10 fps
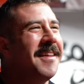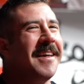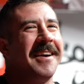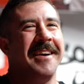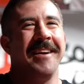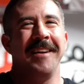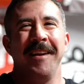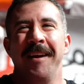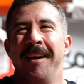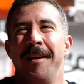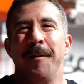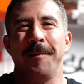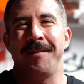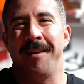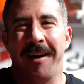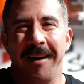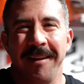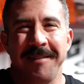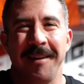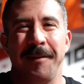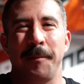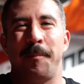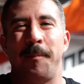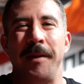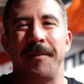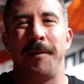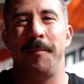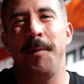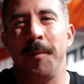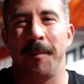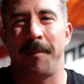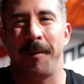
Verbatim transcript: like, no, it's not. It's a computer